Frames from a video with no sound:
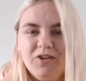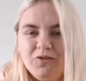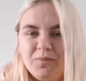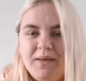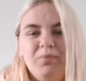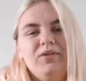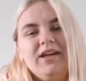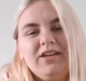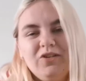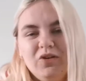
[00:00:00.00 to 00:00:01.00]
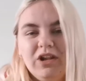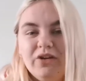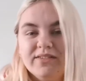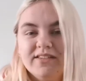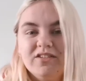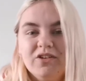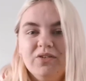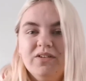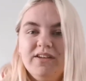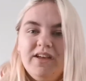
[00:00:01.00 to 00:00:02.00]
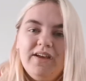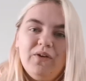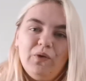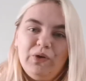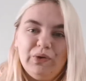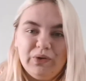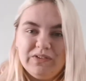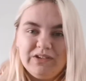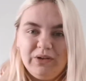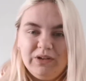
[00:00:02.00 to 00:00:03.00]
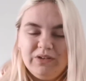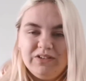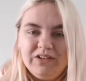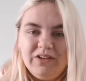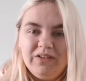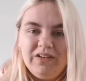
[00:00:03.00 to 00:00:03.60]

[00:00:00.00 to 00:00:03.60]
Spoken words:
those people like you're closer to or you're not so close to.